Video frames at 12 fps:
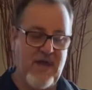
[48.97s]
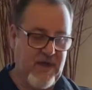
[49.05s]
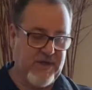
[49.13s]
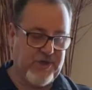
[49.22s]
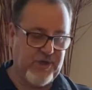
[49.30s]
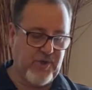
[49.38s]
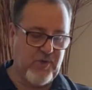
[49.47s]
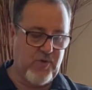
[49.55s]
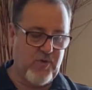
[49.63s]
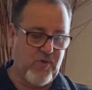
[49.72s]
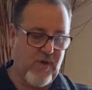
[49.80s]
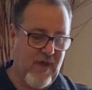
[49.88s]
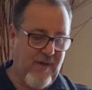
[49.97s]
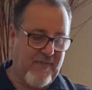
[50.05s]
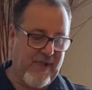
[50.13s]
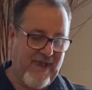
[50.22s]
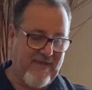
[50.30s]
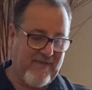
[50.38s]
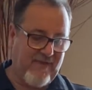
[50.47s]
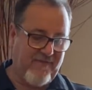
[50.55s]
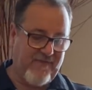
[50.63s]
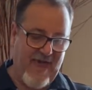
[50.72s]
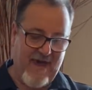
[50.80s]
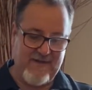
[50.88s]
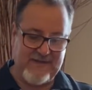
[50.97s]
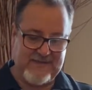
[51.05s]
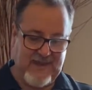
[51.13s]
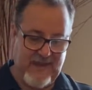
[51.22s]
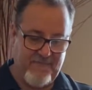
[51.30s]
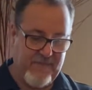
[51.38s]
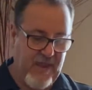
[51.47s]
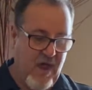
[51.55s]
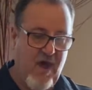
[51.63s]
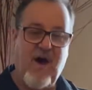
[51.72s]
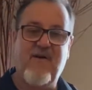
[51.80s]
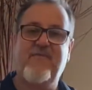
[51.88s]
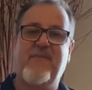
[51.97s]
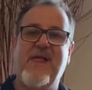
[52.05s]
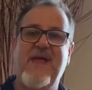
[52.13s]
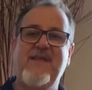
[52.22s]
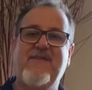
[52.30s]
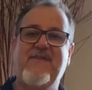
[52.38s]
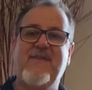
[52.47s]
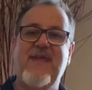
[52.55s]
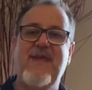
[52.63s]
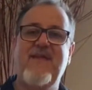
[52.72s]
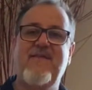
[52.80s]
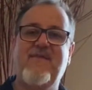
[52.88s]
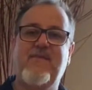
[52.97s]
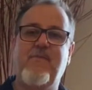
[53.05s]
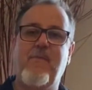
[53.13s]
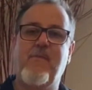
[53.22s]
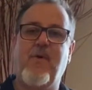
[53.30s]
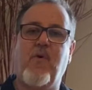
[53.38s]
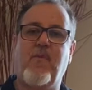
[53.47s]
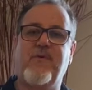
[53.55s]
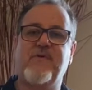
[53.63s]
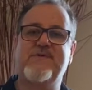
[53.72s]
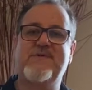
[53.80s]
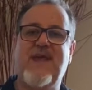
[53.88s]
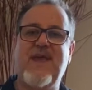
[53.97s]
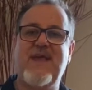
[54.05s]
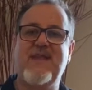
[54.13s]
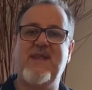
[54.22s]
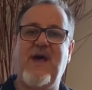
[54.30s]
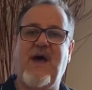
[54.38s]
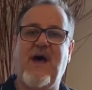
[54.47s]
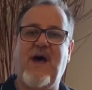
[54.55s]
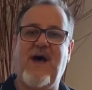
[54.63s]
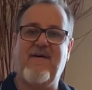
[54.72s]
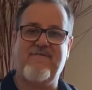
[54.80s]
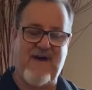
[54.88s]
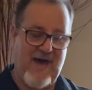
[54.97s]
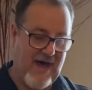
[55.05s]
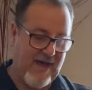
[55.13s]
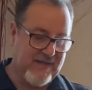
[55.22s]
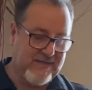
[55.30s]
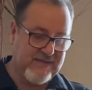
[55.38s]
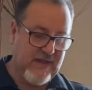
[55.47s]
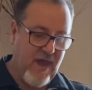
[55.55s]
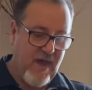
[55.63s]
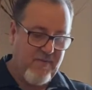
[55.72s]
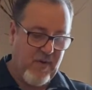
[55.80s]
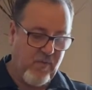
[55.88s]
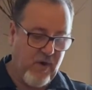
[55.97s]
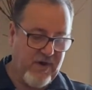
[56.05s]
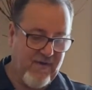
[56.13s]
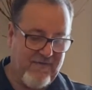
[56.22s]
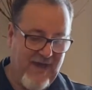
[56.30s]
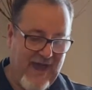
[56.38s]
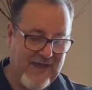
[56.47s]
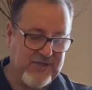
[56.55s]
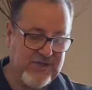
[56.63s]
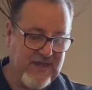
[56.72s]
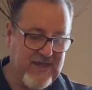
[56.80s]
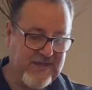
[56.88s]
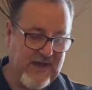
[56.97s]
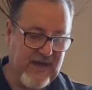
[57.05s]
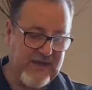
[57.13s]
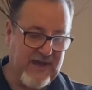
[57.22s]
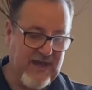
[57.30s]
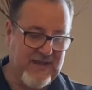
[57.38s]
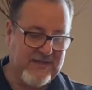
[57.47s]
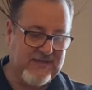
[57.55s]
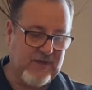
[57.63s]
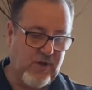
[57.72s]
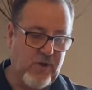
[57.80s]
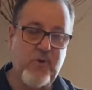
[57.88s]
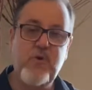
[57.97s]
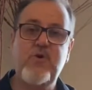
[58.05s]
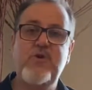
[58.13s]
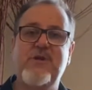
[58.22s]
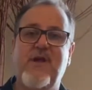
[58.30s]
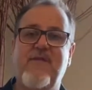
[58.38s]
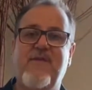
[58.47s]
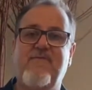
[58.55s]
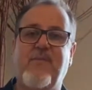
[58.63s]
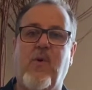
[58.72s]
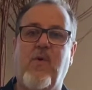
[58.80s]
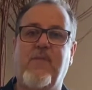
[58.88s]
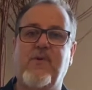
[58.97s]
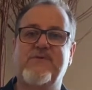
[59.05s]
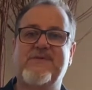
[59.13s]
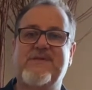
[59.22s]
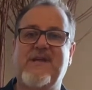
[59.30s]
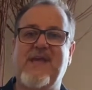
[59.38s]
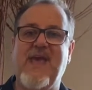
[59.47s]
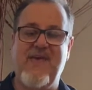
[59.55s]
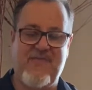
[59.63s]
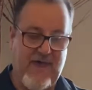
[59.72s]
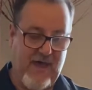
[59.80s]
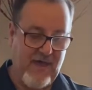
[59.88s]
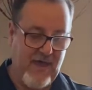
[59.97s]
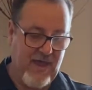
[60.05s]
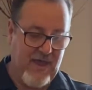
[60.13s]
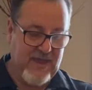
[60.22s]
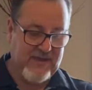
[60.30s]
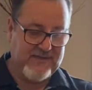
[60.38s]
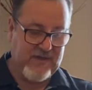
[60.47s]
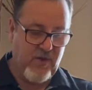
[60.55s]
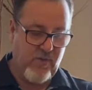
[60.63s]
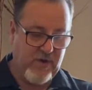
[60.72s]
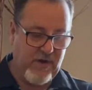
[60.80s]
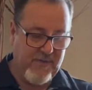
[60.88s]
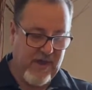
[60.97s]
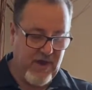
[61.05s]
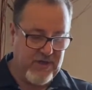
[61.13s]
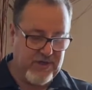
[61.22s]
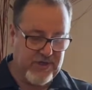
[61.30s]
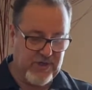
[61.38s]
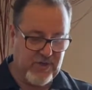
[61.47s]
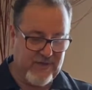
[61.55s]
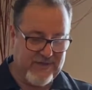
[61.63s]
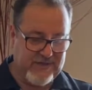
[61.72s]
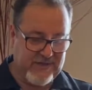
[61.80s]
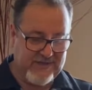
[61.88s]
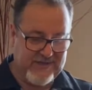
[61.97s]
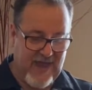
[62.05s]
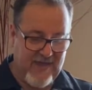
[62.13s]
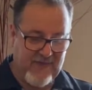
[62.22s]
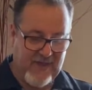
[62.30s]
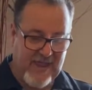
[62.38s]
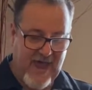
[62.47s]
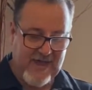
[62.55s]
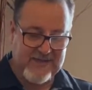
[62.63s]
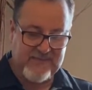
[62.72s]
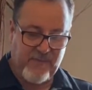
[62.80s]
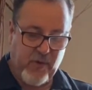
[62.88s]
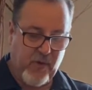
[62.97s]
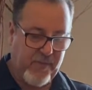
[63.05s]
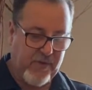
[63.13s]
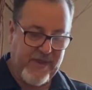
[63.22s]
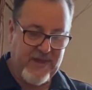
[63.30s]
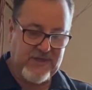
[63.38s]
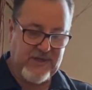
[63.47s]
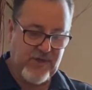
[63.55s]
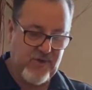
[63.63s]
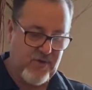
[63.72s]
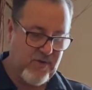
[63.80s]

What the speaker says: to place the flowers in. I've placed these baubles in a vase, but what I've actually done is glued the baubles together. So what I'm going to do is just add the last bauble into